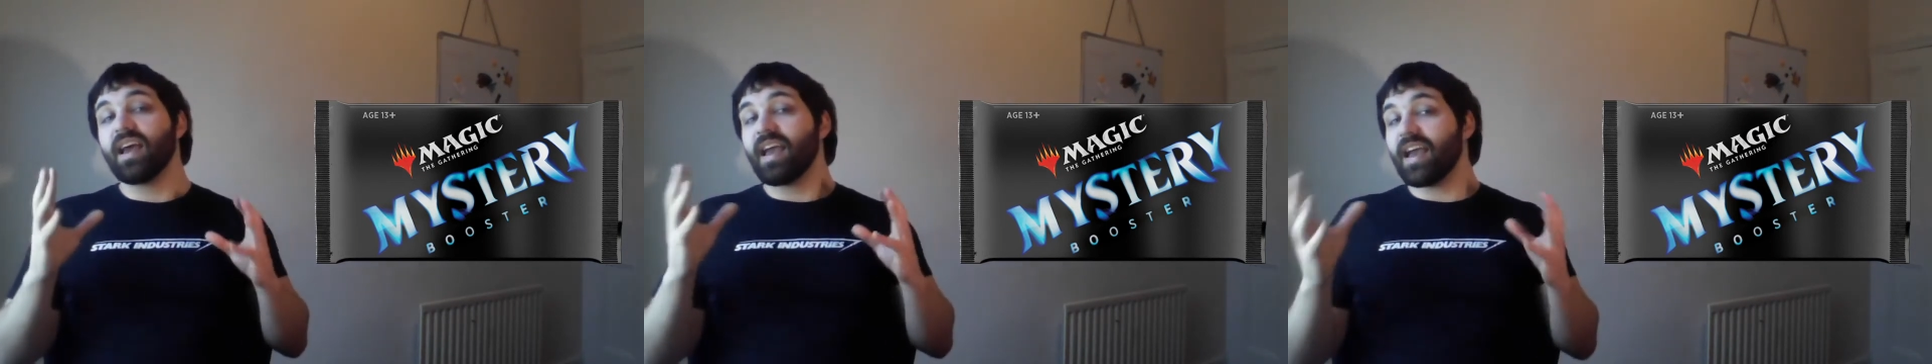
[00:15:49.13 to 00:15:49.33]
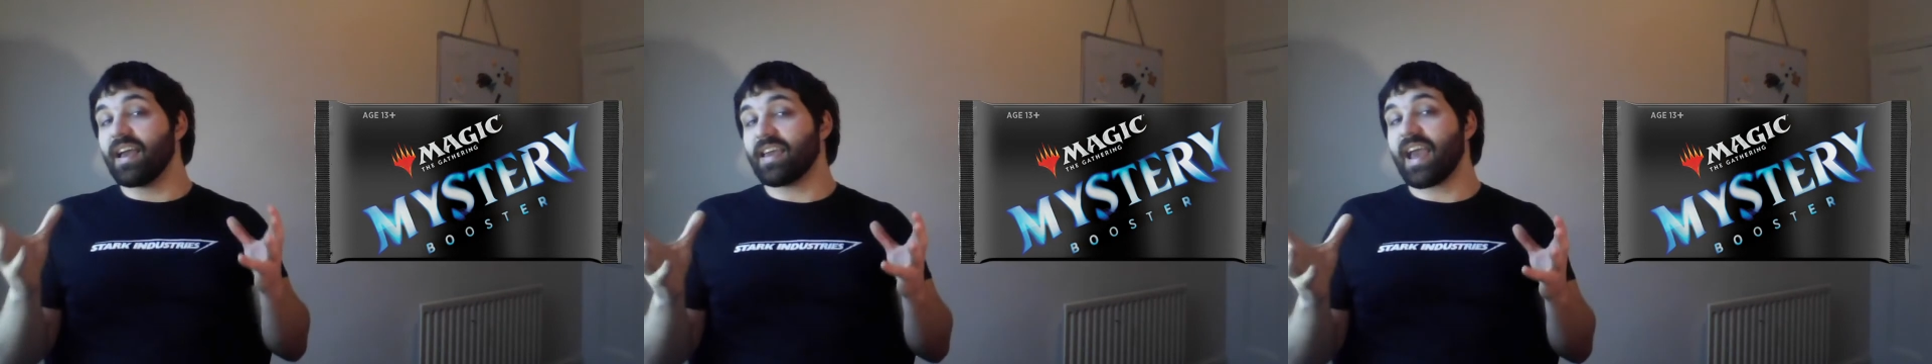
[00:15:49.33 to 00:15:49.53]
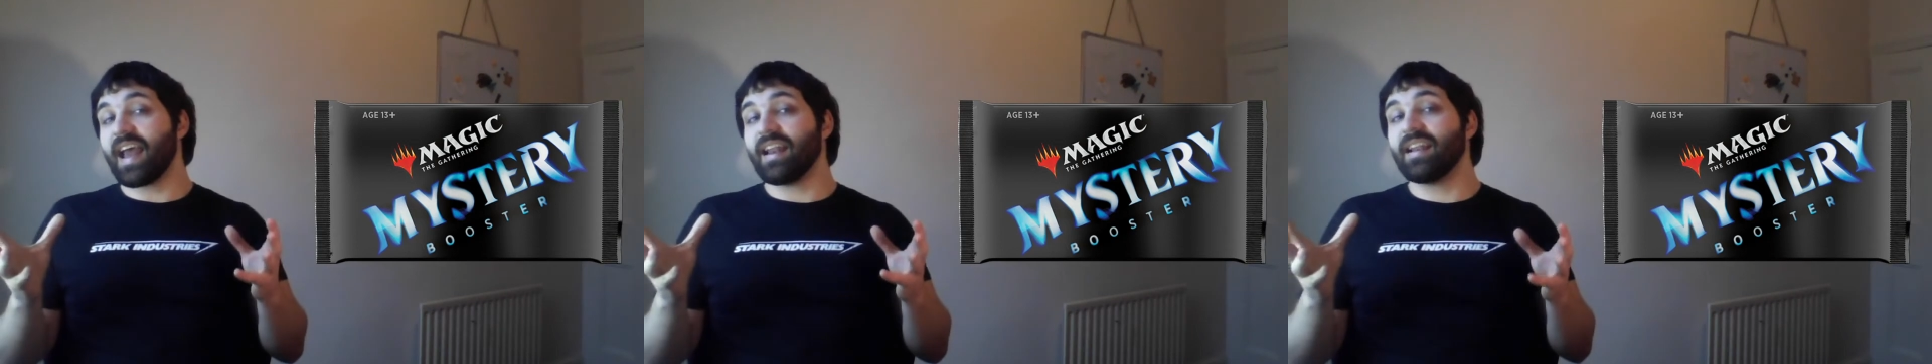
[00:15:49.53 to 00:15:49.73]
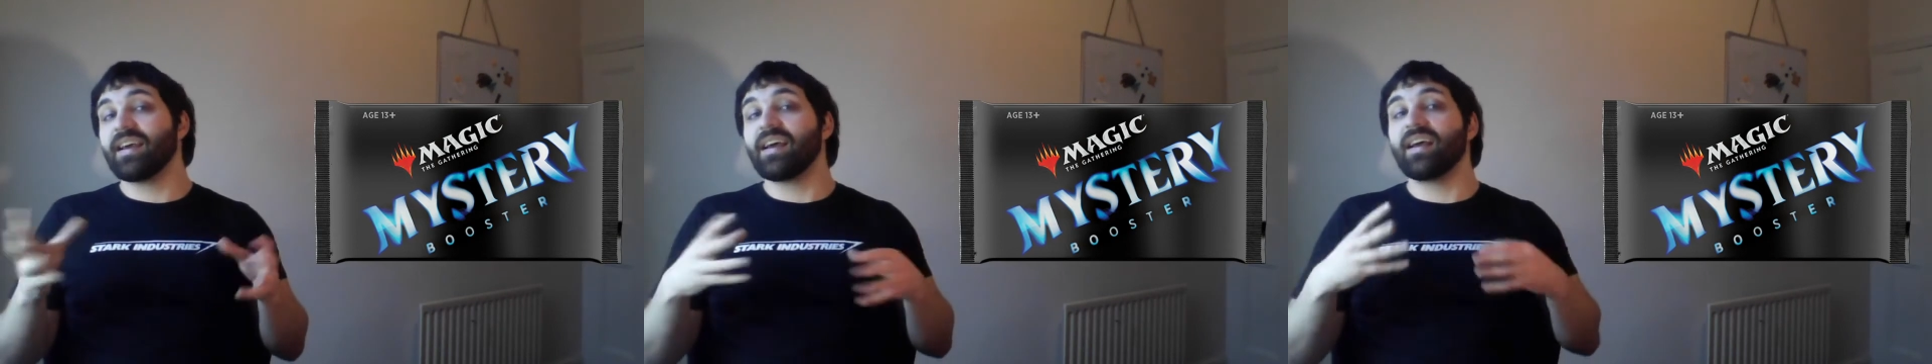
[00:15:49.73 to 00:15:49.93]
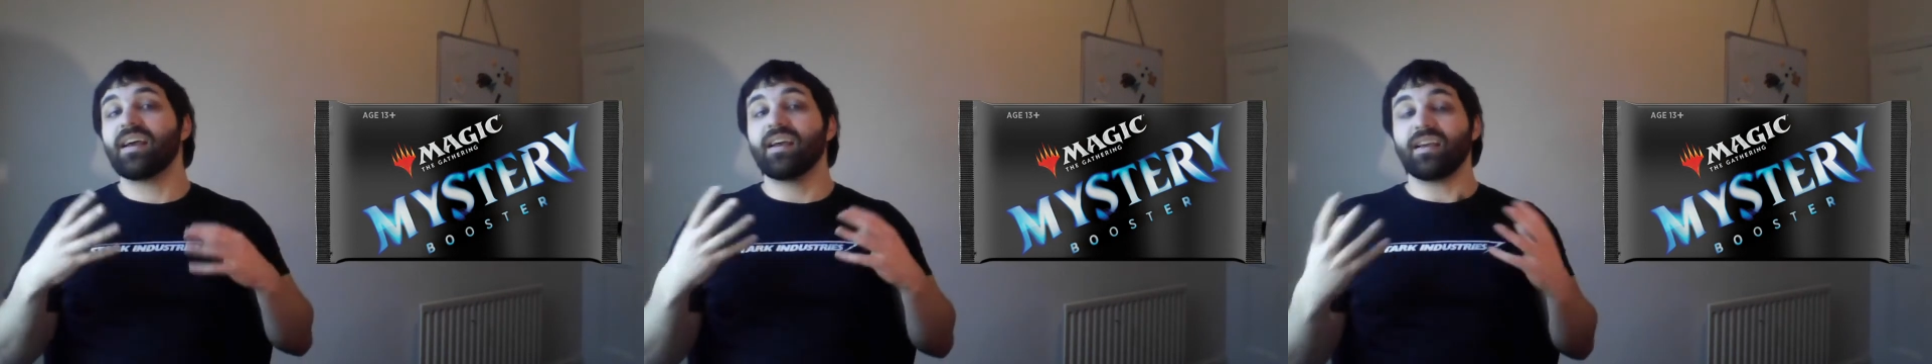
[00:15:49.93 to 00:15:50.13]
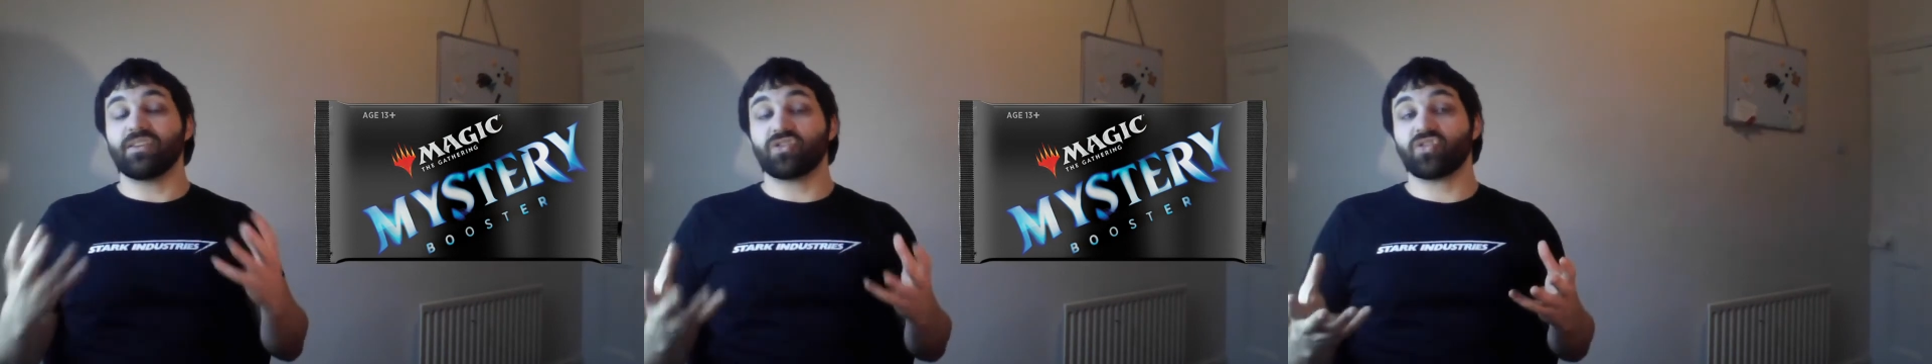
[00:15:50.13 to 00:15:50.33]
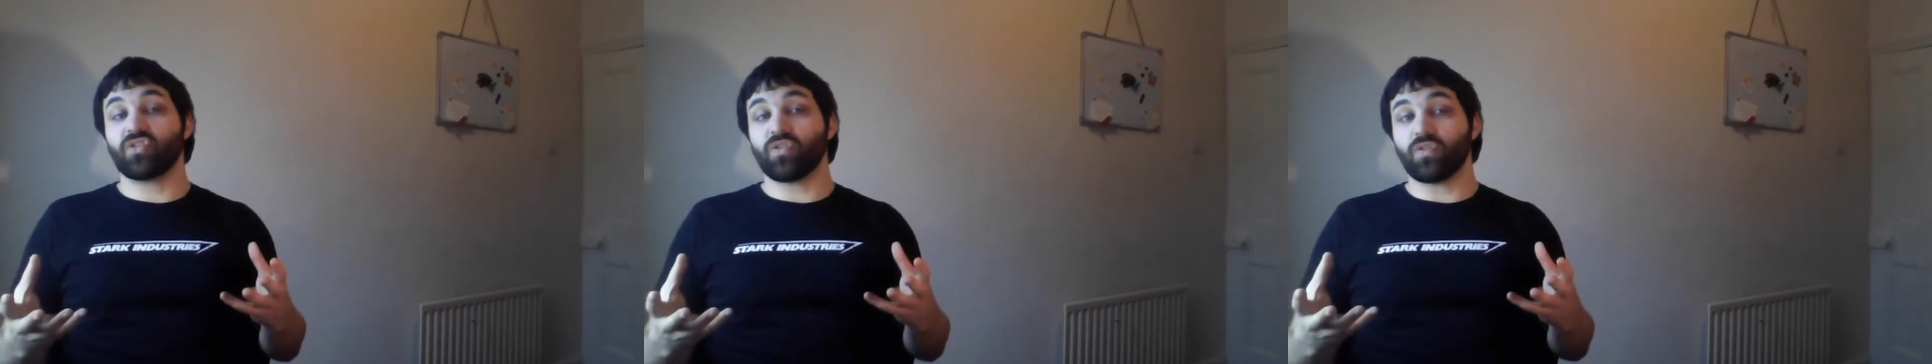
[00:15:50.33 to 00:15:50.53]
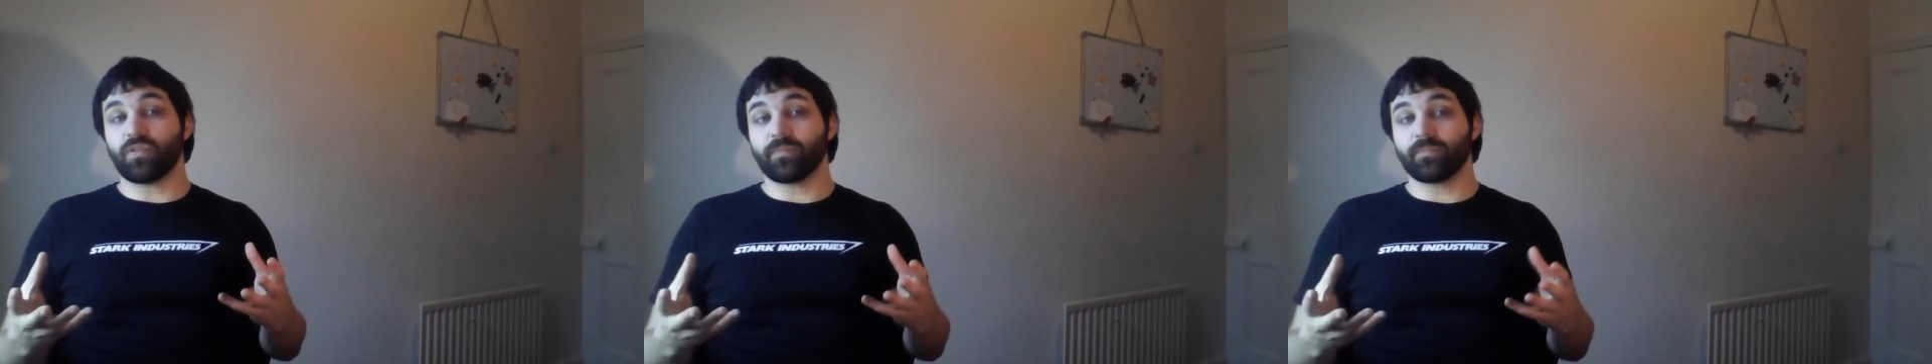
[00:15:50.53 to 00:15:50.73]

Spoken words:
again soon.